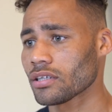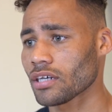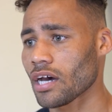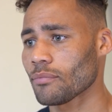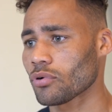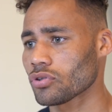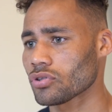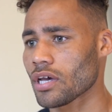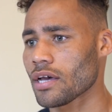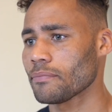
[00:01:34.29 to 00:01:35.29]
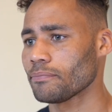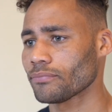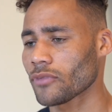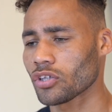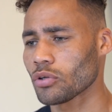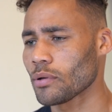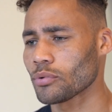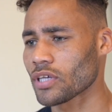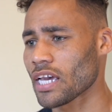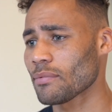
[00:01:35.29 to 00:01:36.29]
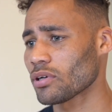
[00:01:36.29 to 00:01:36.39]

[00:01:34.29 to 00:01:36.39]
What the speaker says: time, because I knew he was game.